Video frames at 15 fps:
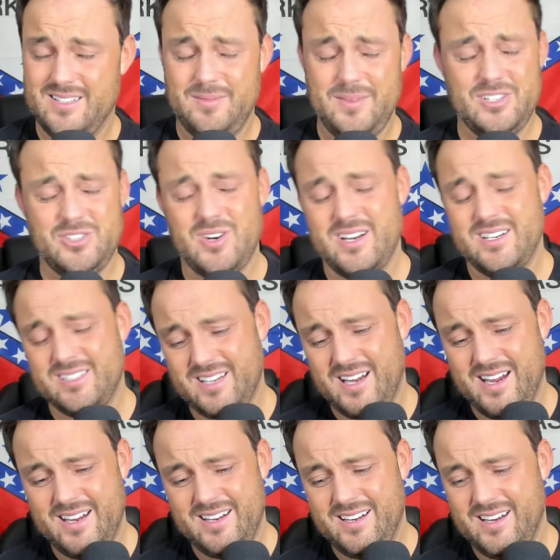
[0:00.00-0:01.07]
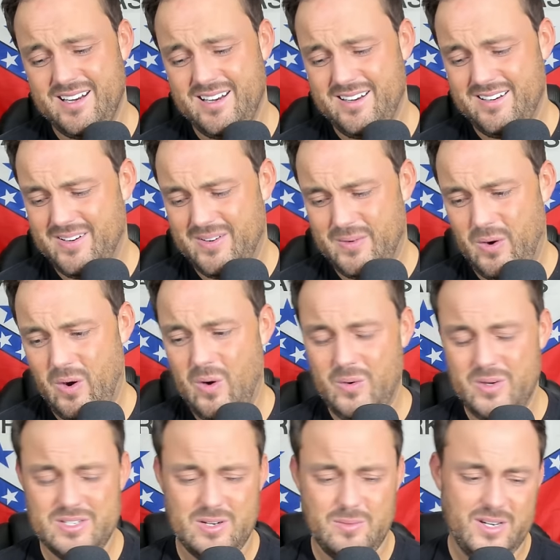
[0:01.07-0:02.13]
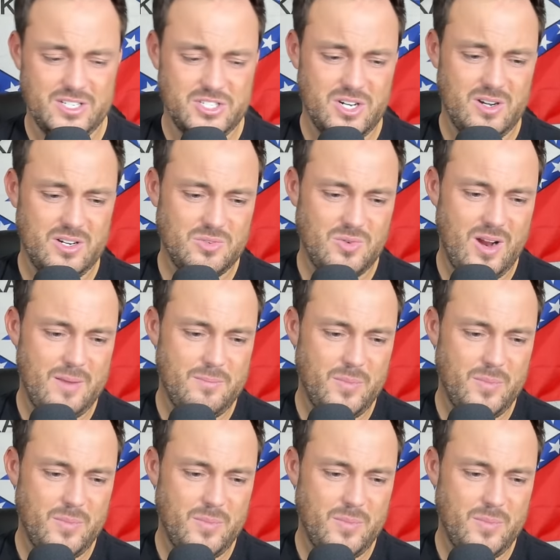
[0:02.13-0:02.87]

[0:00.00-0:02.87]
I'm not trying to say, you know, oh, he's going to be like Jarius Wright,